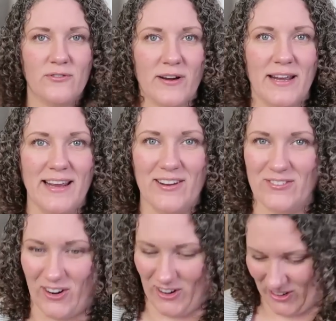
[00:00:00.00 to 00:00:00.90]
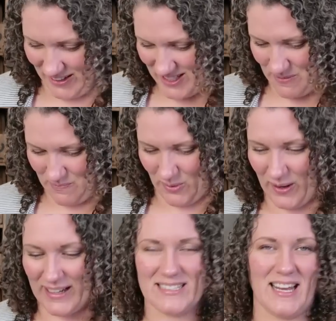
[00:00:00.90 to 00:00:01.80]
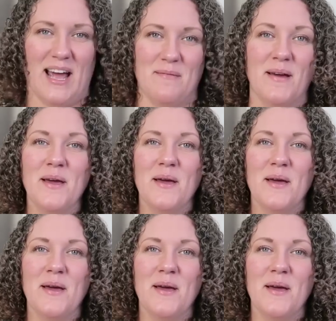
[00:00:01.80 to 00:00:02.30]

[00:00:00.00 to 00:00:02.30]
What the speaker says: for springtime?